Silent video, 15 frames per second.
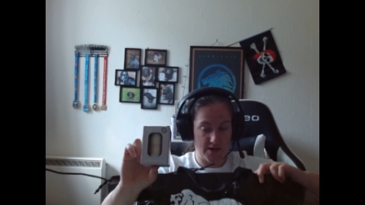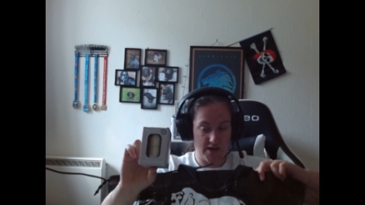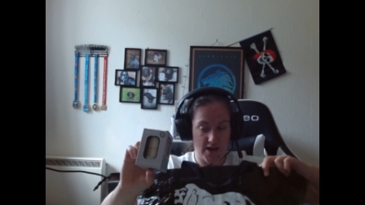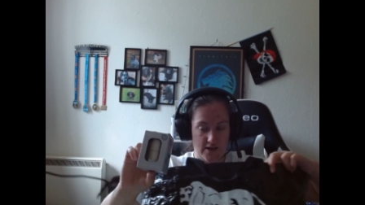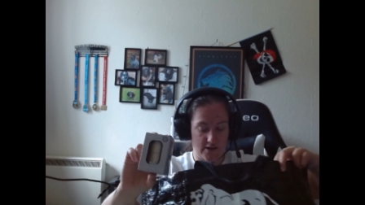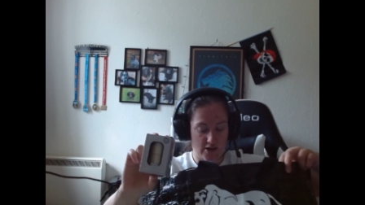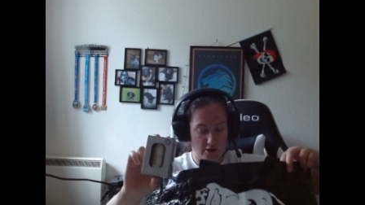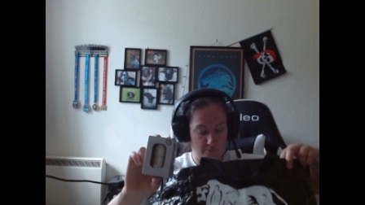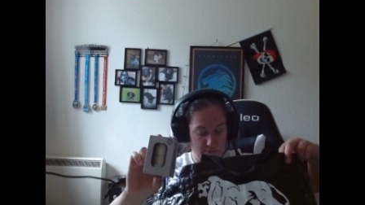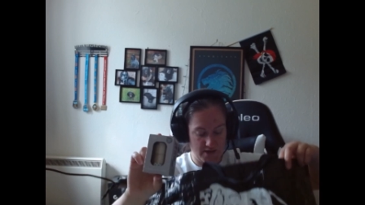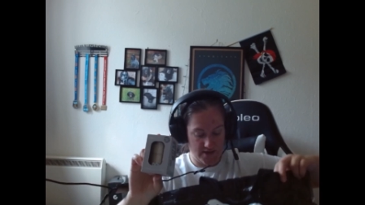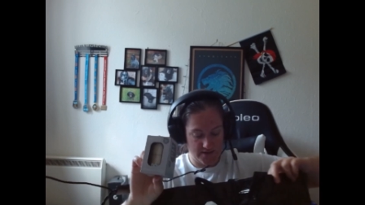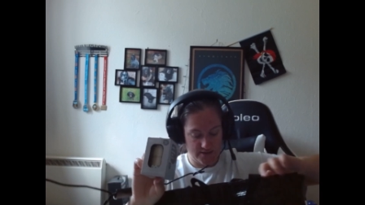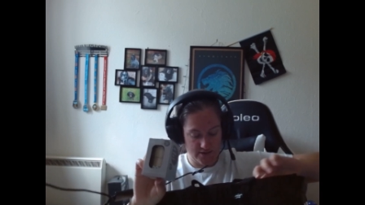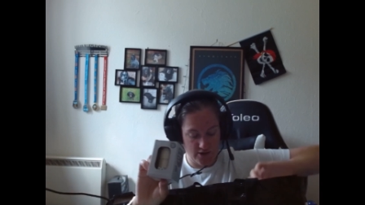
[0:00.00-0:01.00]
in hand, come
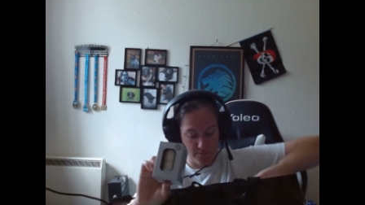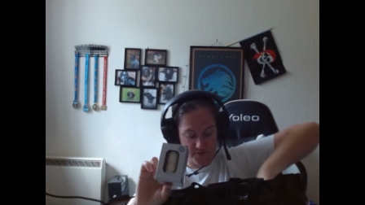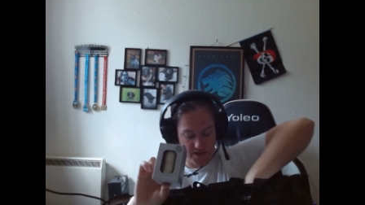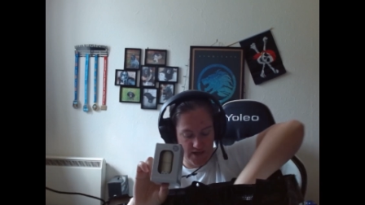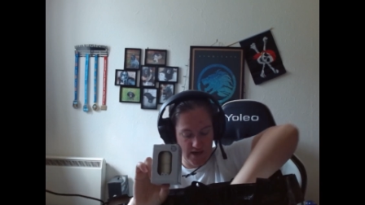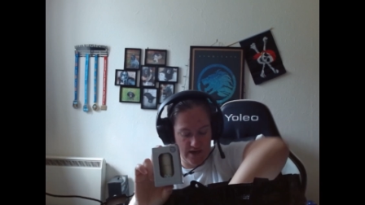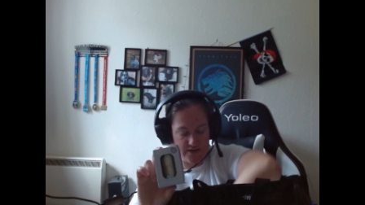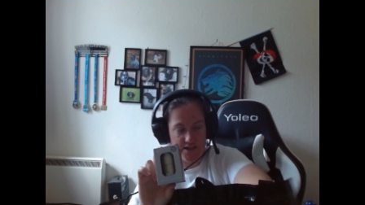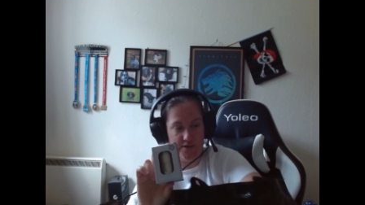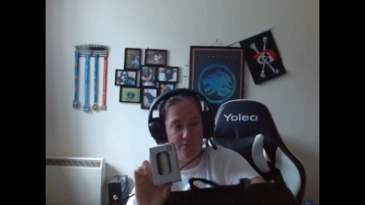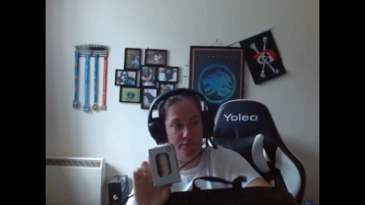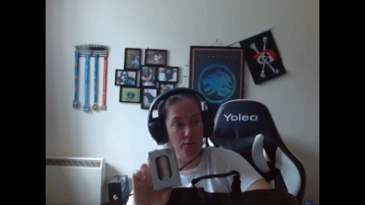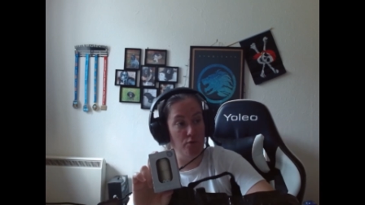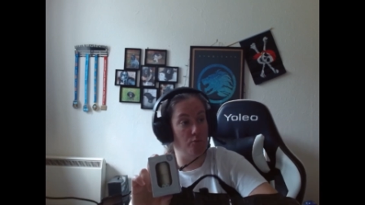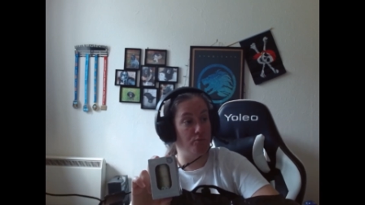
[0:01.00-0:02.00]
in, comes in handy
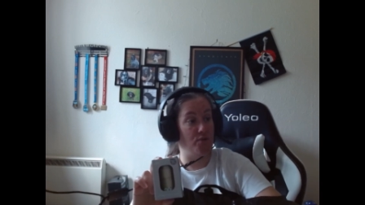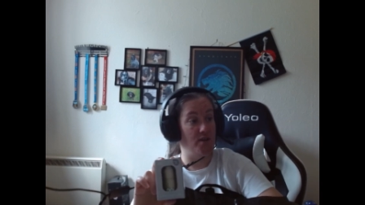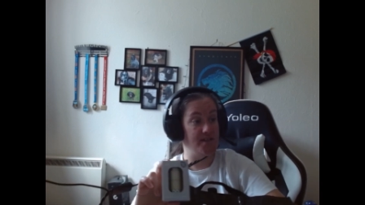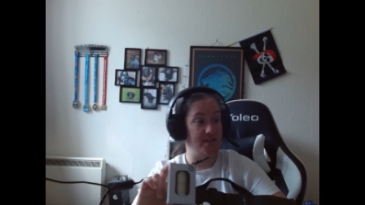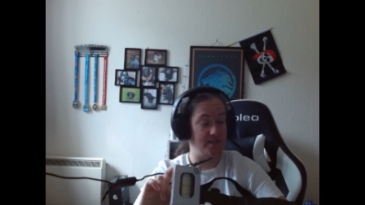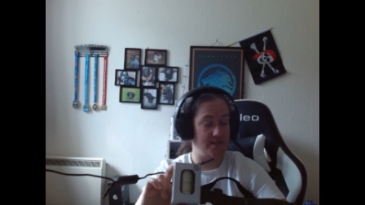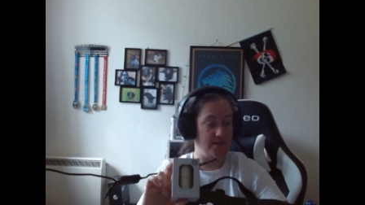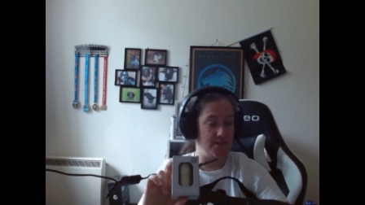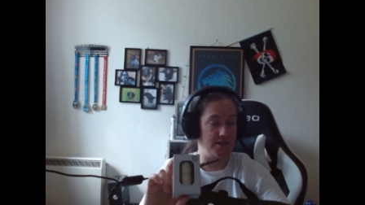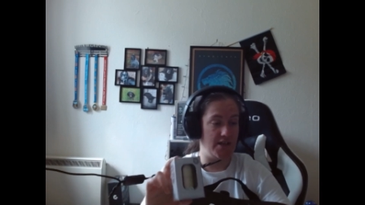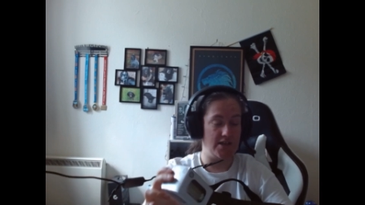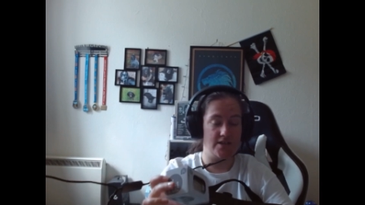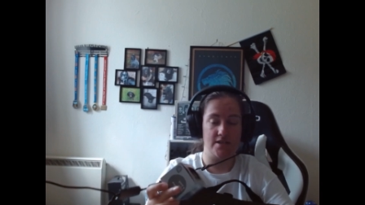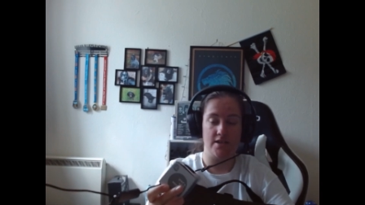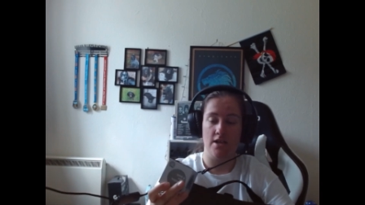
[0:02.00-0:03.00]
for presents and
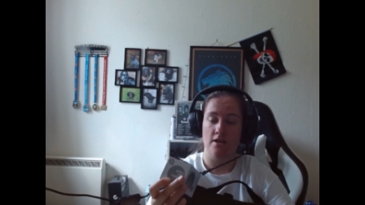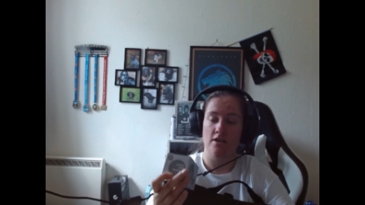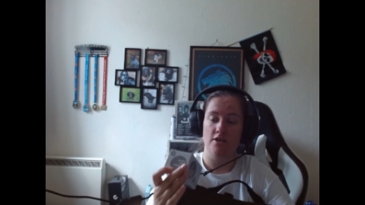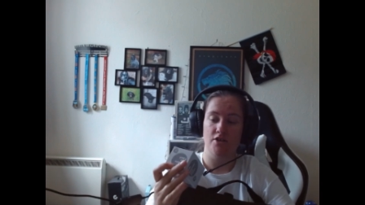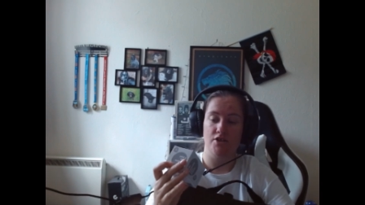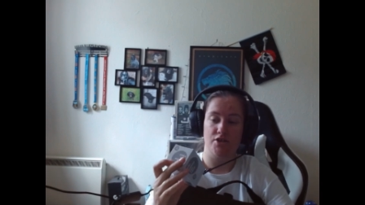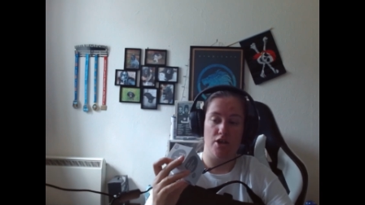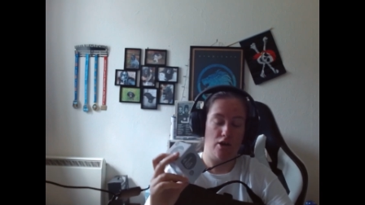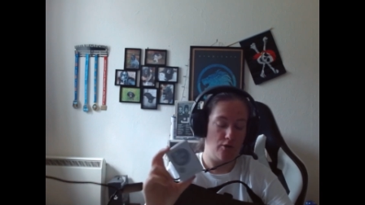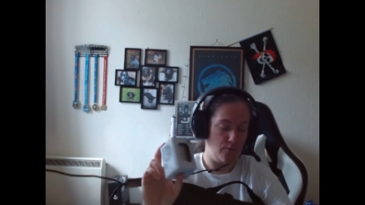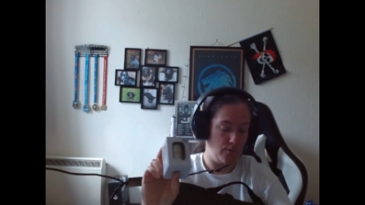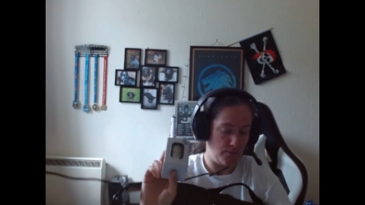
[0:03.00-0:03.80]
things. So